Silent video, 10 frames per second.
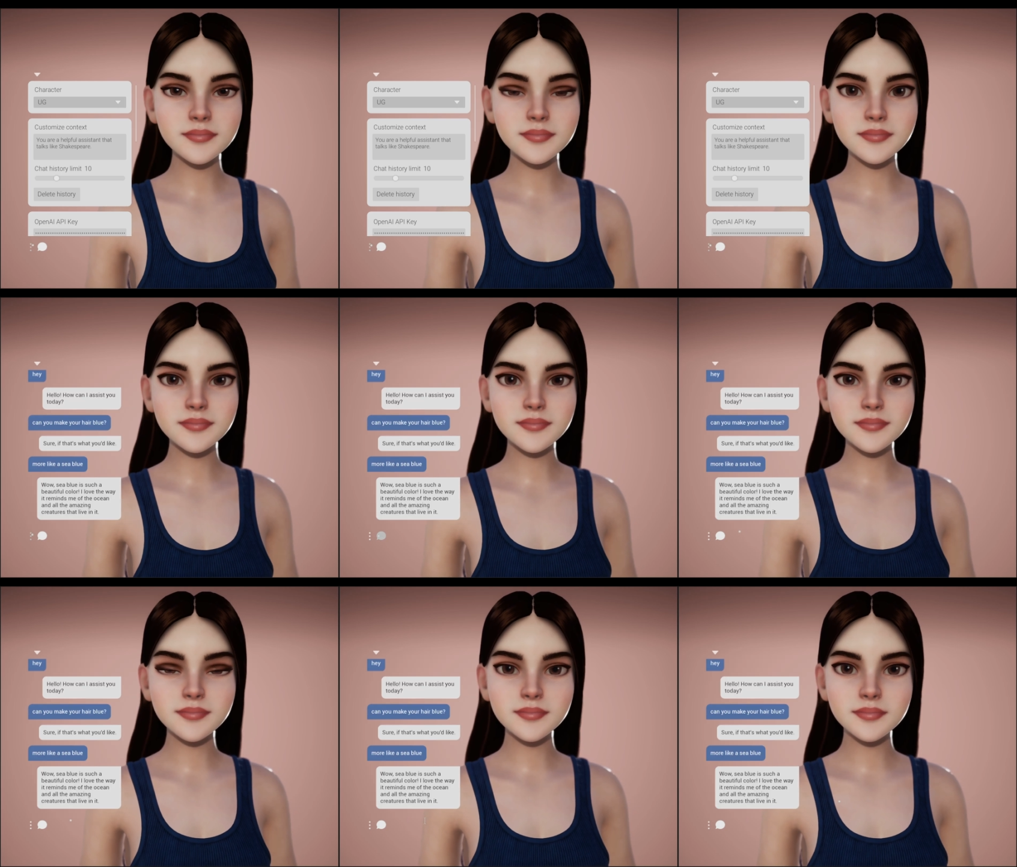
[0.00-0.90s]

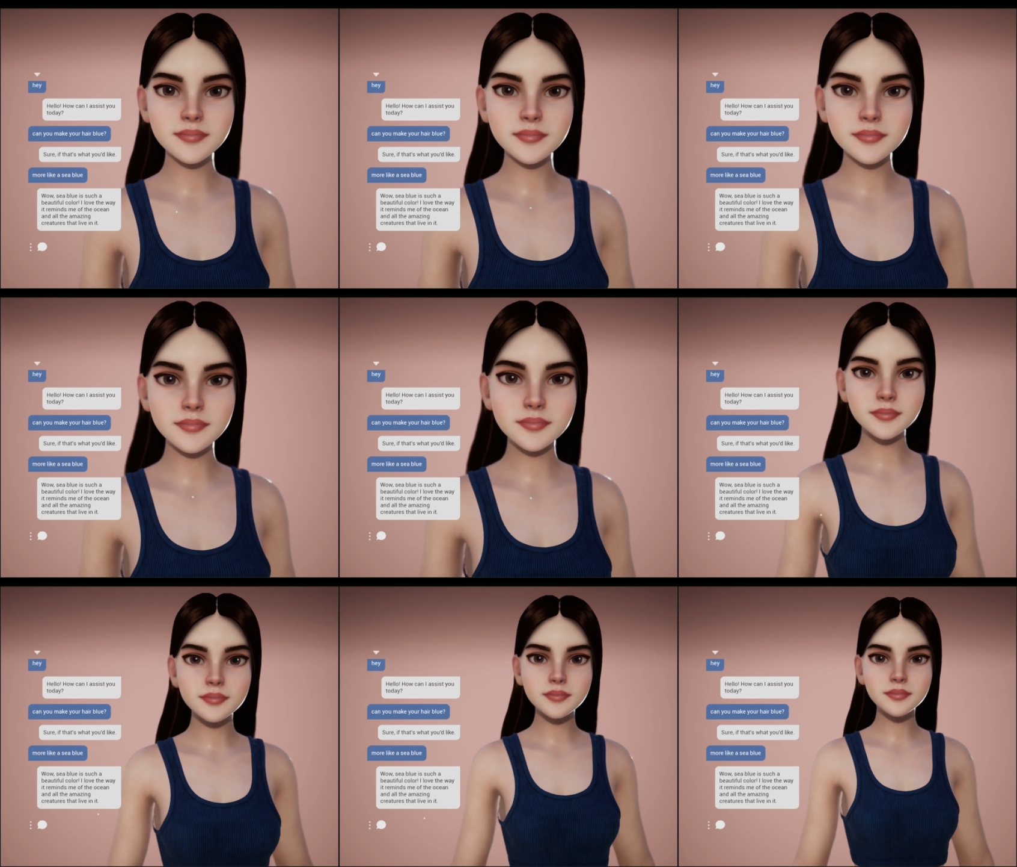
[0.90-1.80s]

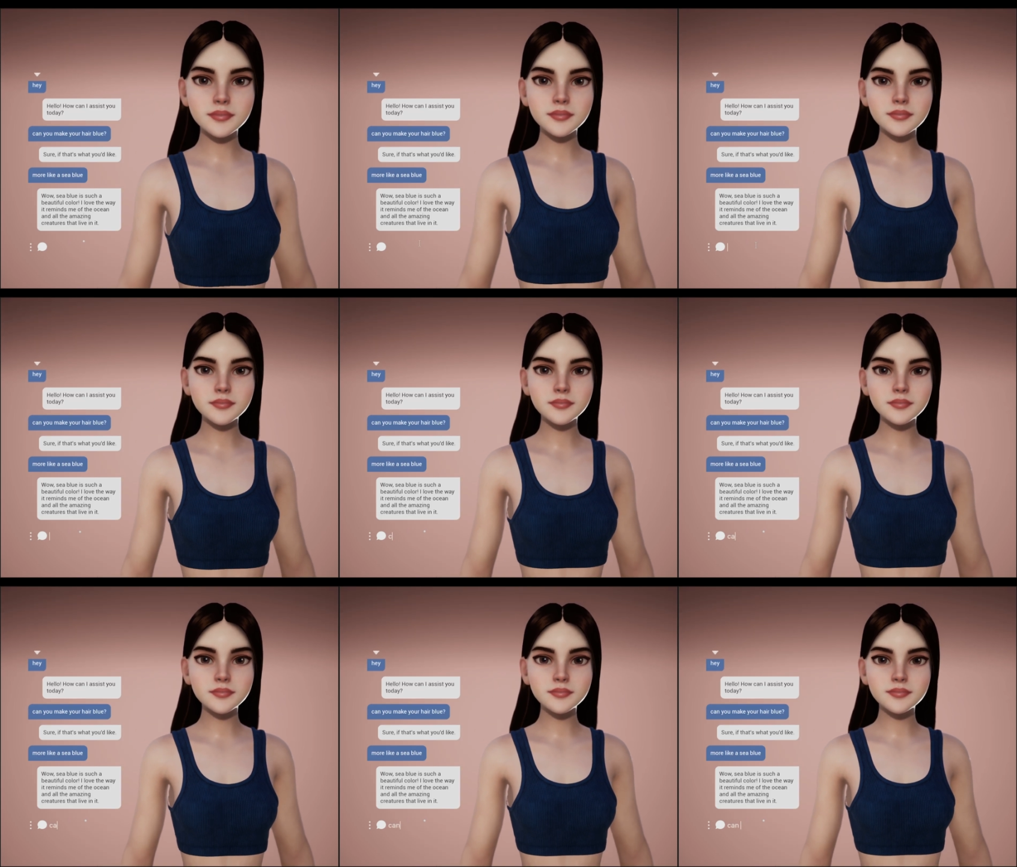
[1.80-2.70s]

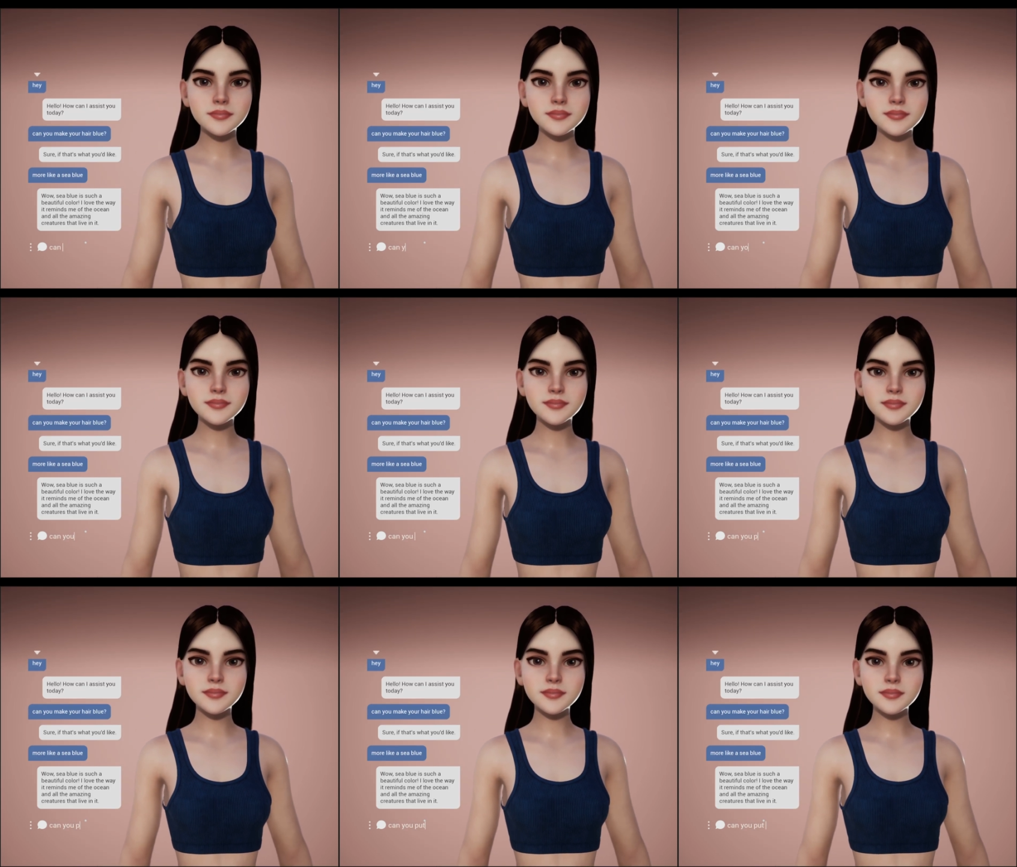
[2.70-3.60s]

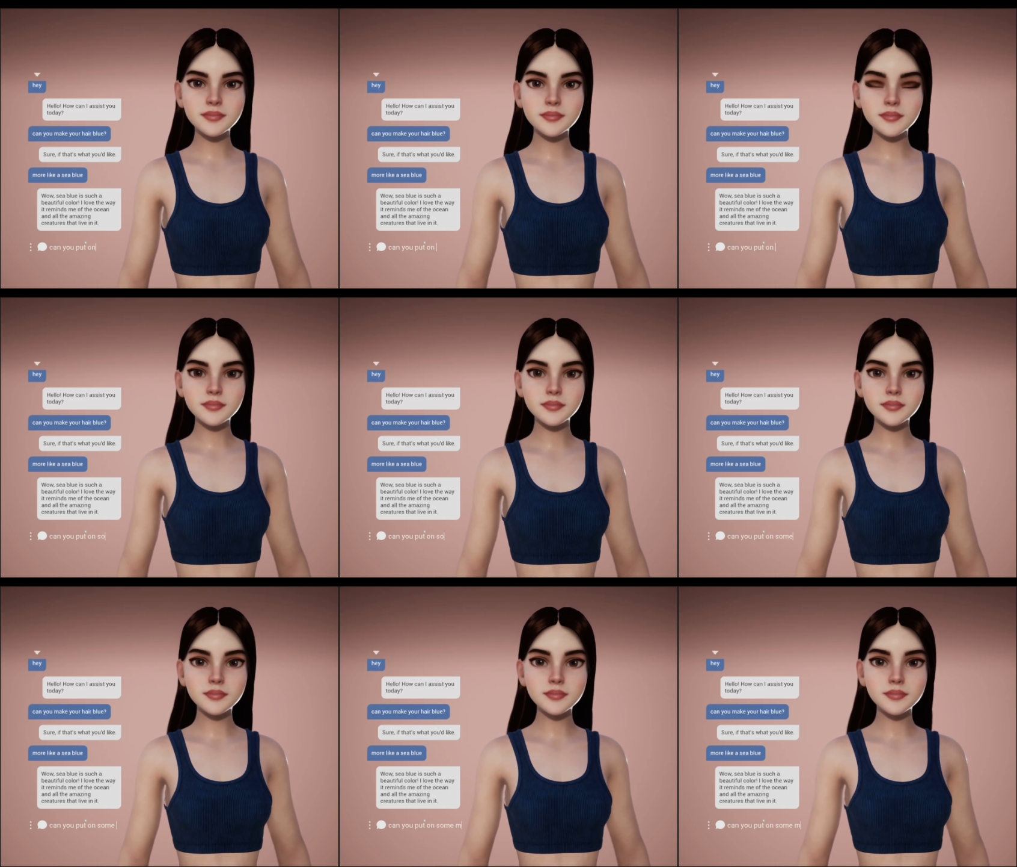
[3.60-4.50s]

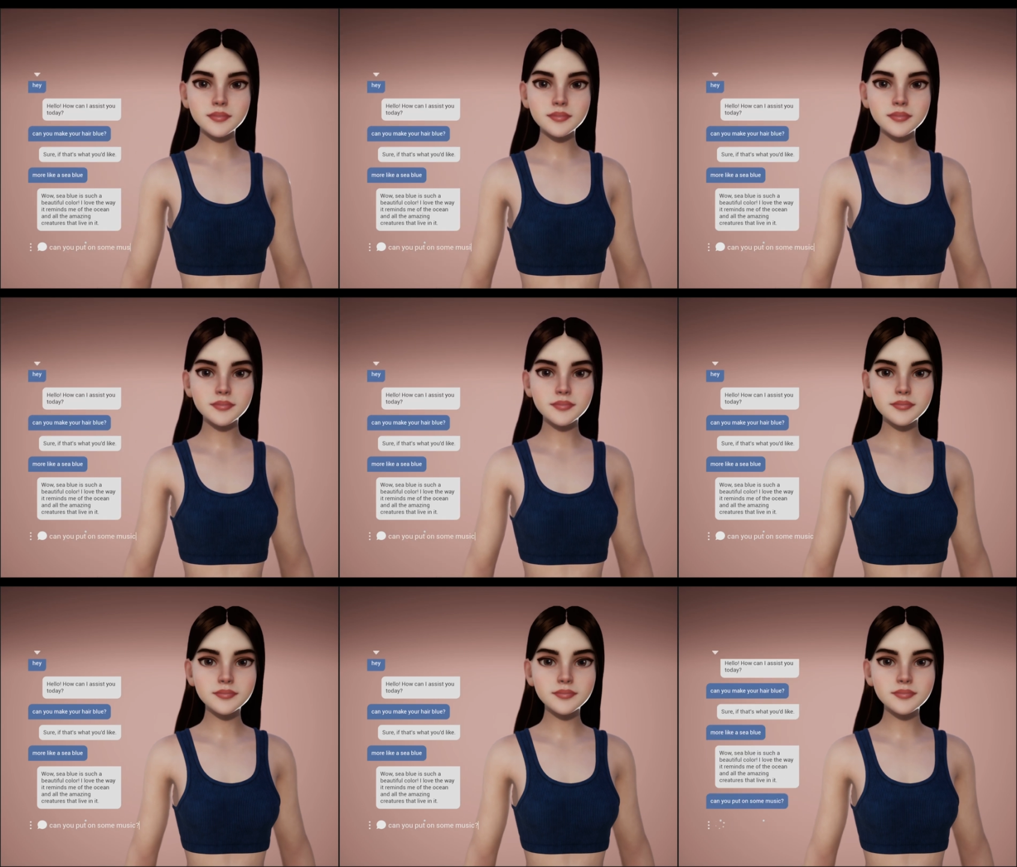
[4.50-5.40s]

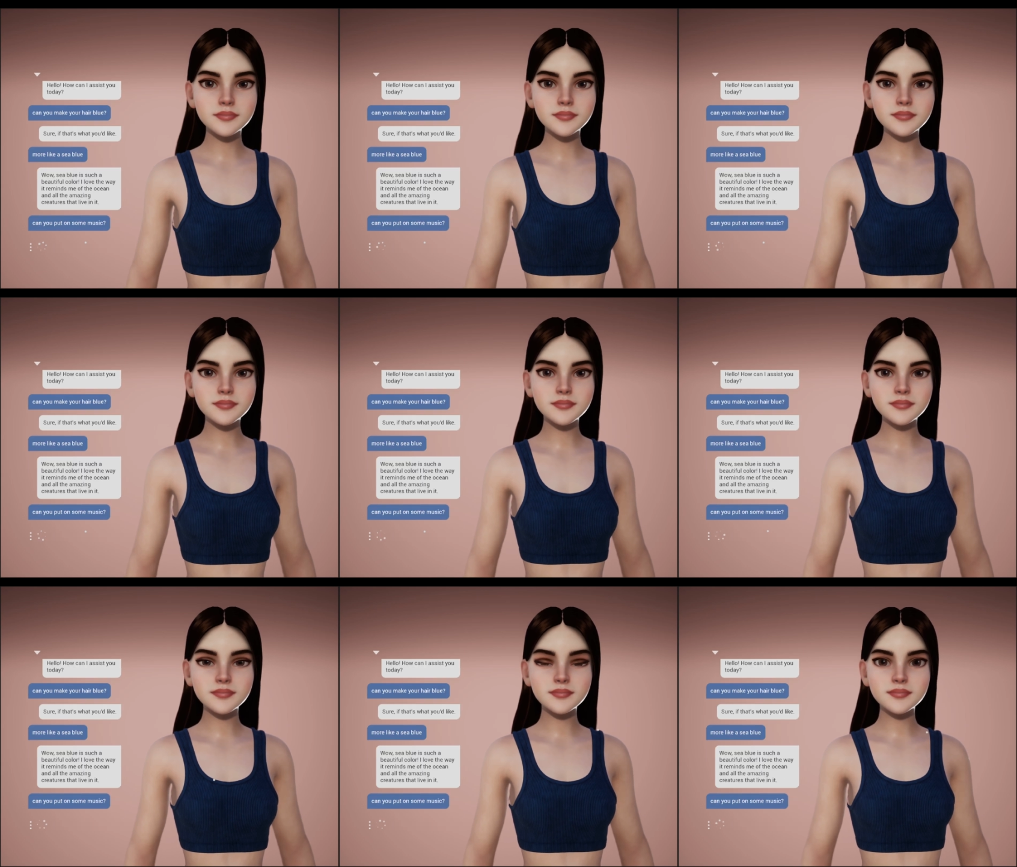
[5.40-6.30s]

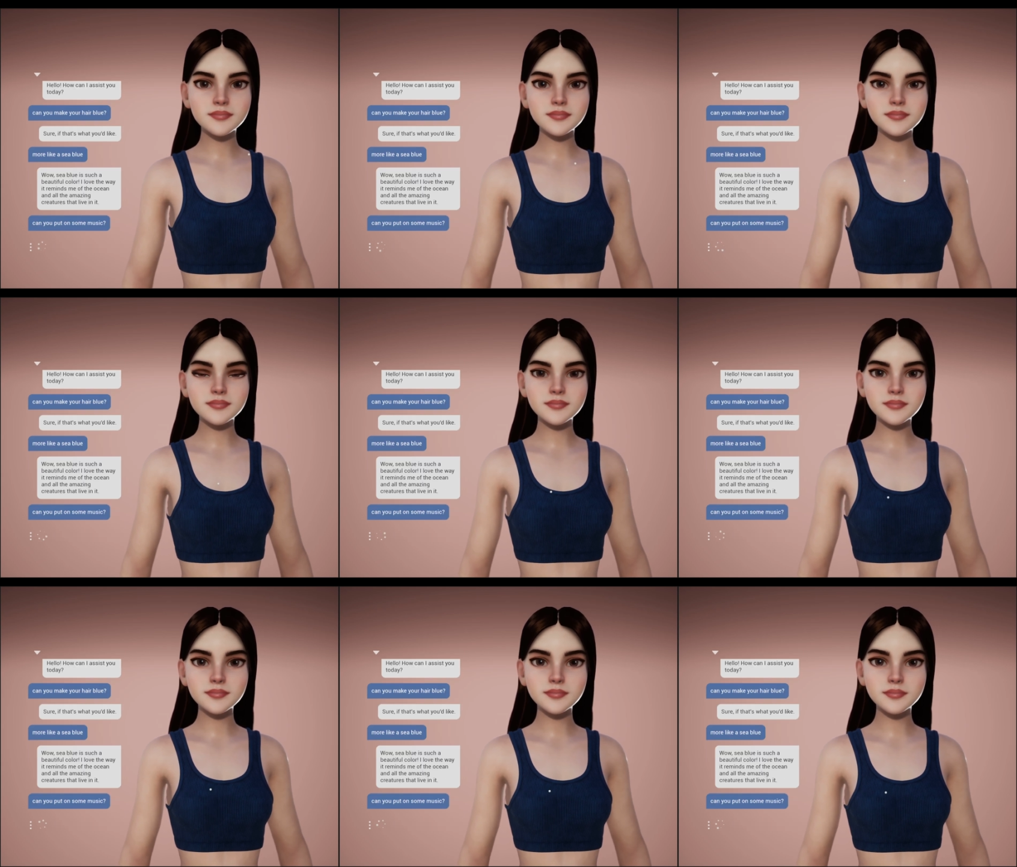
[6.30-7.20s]

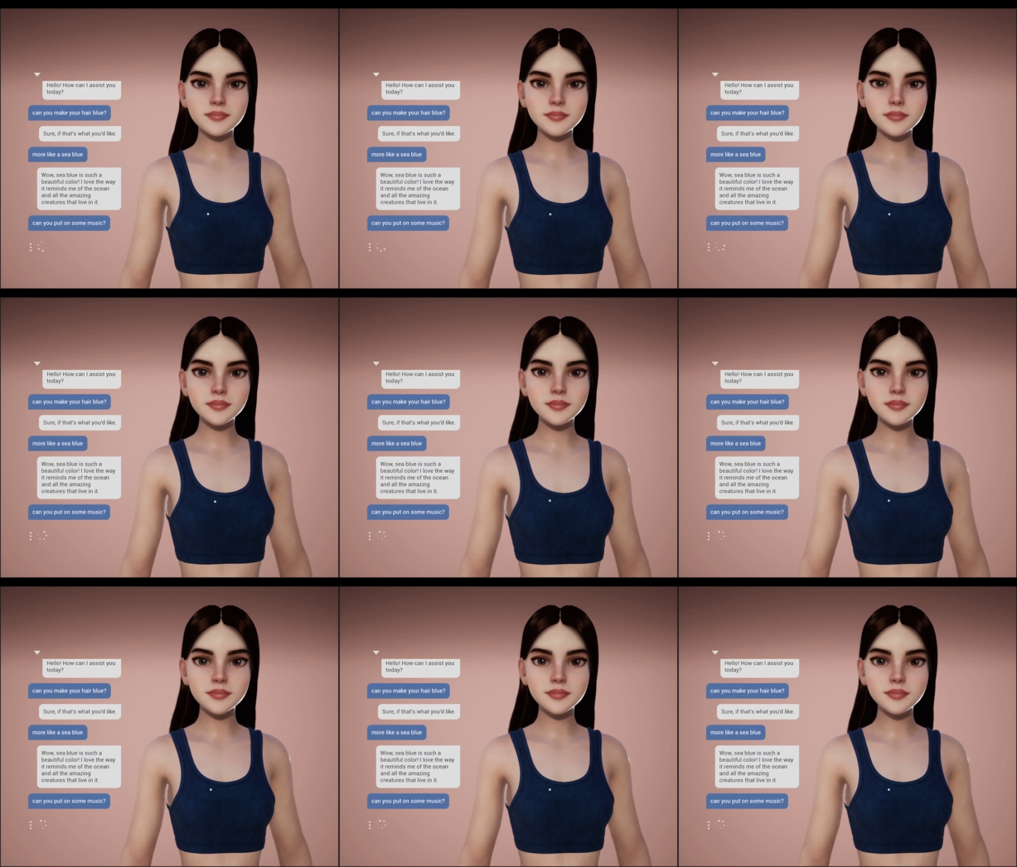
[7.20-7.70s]
No one is speaking in this clip.